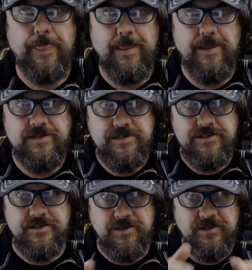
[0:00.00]
it
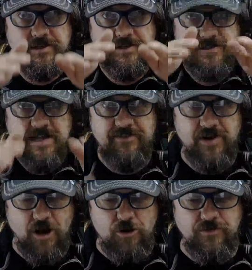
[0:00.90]
just you just have it
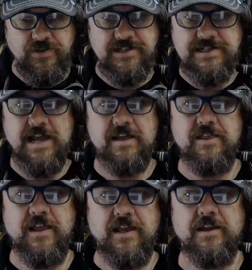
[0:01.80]
over the tech
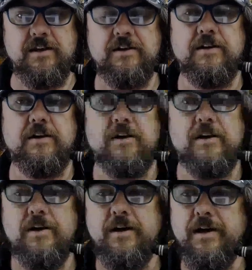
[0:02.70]
thing
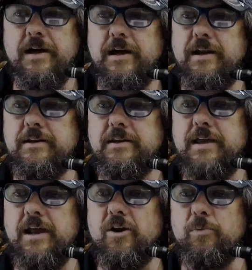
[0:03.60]
and
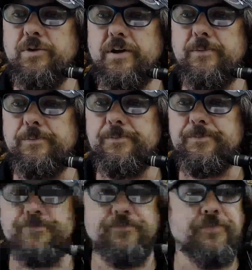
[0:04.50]
get on with it.
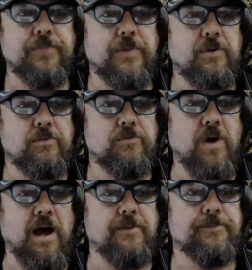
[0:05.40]

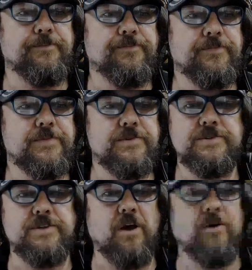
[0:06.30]
Right.
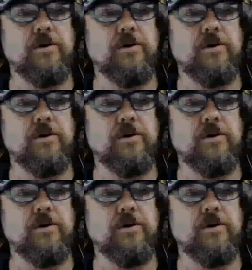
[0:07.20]
So